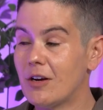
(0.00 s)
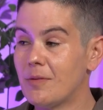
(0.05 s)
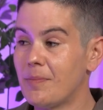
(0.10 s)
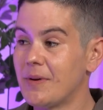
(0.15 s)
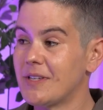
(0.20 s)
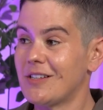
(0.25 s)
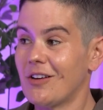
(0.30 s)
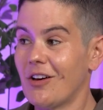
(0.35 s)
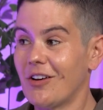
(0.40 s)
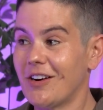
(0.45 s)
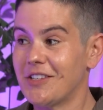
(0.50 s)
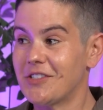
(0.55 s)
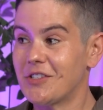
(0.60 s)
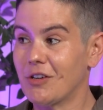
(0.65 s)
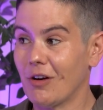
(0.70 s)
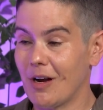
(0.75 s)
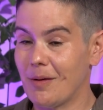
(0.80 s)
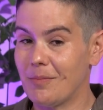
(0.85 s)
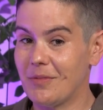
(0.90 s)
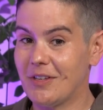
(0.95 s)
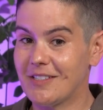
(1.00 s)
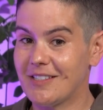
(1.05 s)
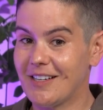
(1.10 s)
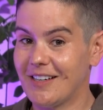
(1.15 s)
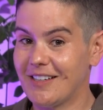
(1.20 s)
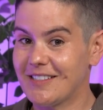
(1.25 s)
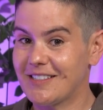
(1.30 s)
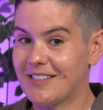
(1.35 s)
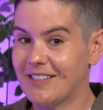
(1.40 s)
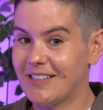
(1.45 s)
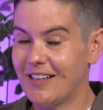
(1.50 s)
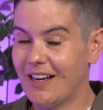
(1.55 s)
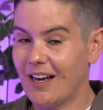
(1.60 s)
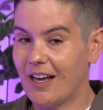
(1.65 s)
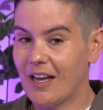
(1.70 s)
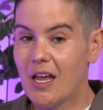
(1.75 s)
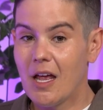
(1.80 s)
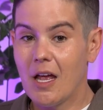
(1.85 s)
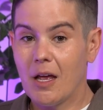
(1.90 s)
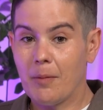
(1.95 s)
very busy on Instagram these days. Yeah.
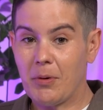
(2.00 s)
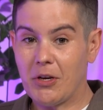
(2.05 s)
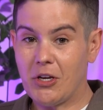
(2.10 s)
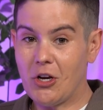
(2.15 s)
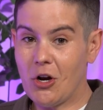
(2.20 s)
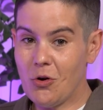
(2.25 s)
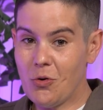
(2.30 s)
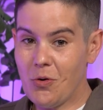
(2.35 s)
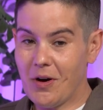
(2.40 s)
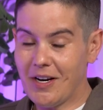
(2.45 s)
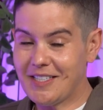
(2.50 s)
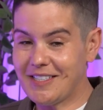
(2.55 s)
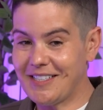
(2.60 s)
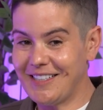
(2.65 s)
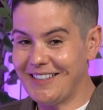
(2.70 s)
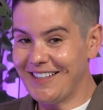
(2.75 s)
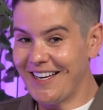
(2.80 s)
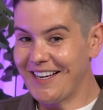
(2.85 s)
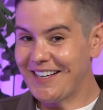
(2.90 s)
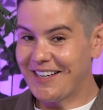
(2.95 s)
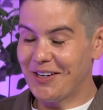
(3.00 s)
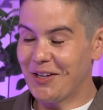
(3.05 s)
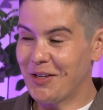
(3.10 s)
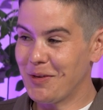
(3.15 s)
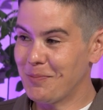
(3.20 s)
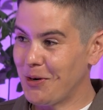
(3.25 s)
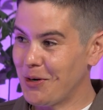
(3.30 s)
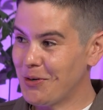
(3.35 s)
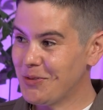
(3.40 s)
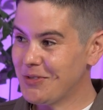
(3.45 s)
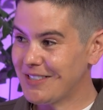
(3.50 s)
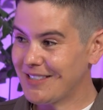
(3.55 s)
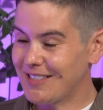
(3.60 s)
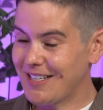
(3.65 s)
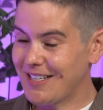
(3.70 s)
But you know who I see liking all the posts?